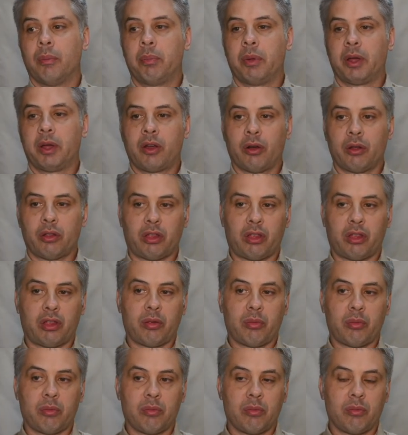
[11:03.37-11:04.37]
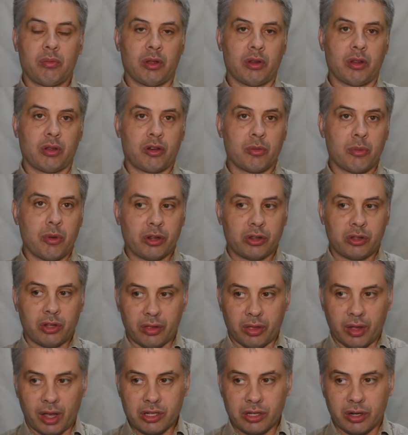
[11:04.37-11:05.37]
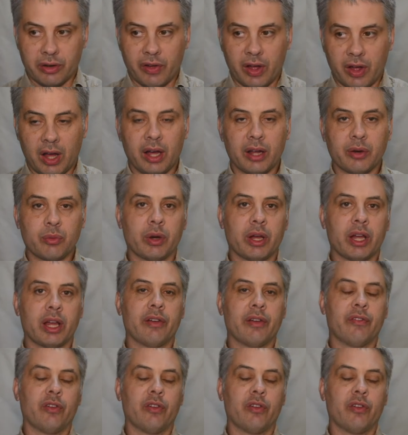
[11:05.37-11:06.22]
because, you know, the commoditization of hardware,